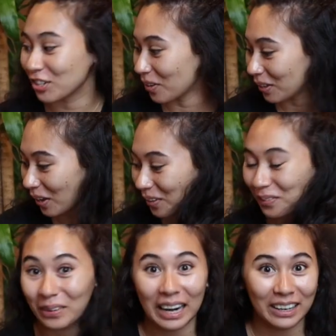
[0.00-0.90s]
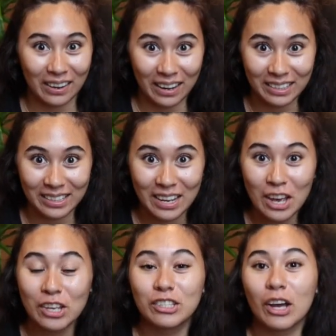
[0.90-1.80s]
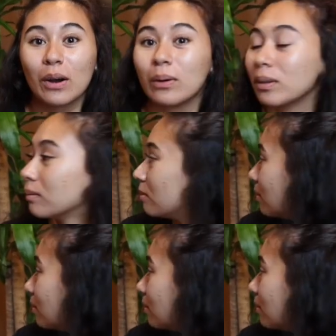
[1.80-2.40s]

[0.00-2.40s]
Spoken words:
show y'all what I got. So